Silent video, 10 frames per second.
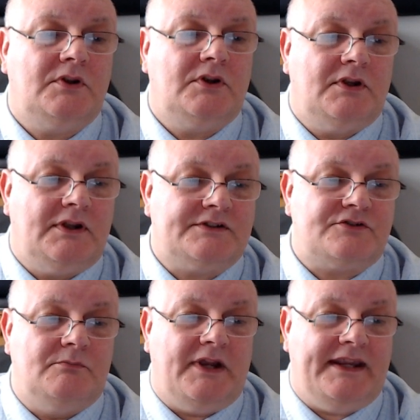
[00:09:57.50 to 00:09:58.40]
That's
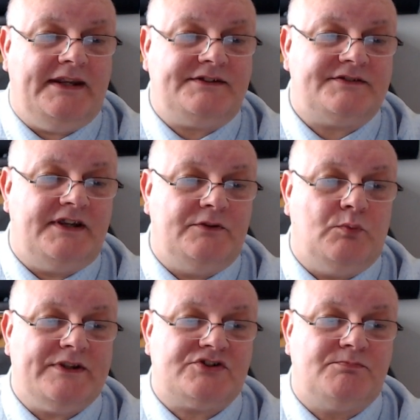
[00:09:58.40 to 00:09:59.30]
number 8. In
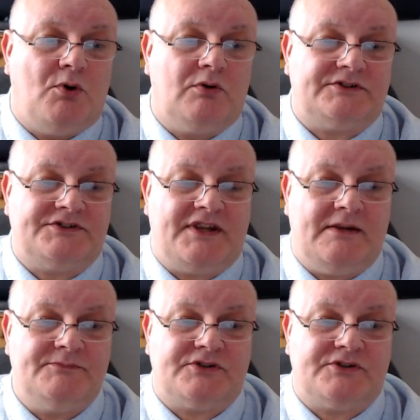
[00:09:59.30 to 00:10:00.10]
which sport teams